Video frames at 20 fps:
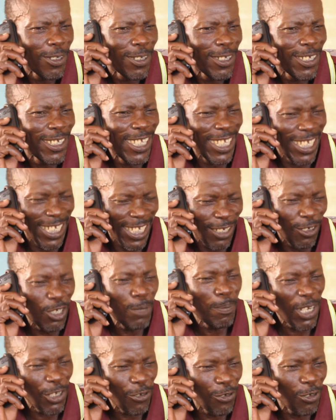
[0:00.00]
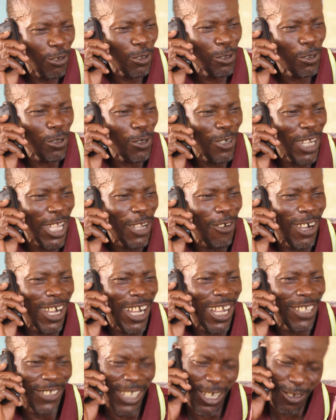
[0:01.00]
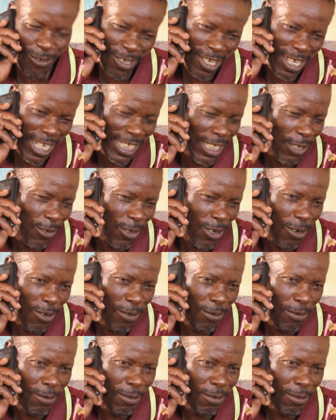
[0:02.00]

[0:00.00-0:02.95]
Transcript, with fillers: Eh, good Paris, you so I was a Ganga Saviro.